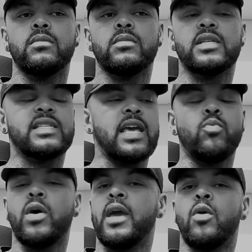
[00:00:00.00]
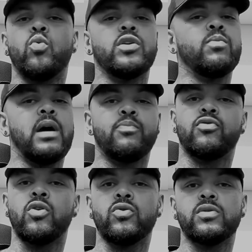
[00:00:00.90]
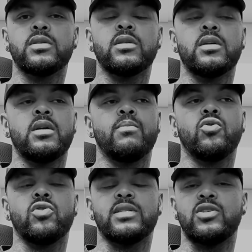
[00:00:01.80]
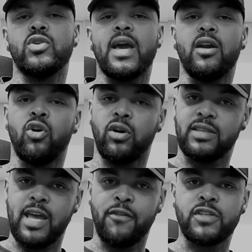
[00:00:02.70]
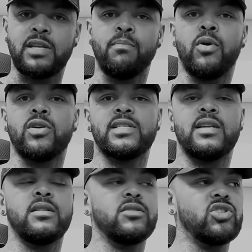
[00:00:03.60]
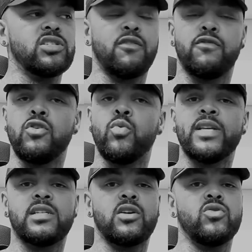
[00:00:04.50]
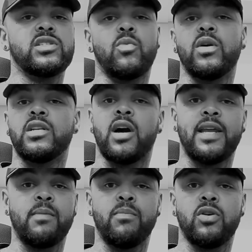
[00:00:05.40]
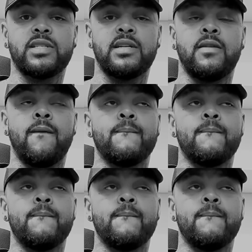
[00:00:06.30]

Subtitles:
the same way I would my pros, because you get a lot of deaths in boxing. Just a few weeks ago, someone died in boxing.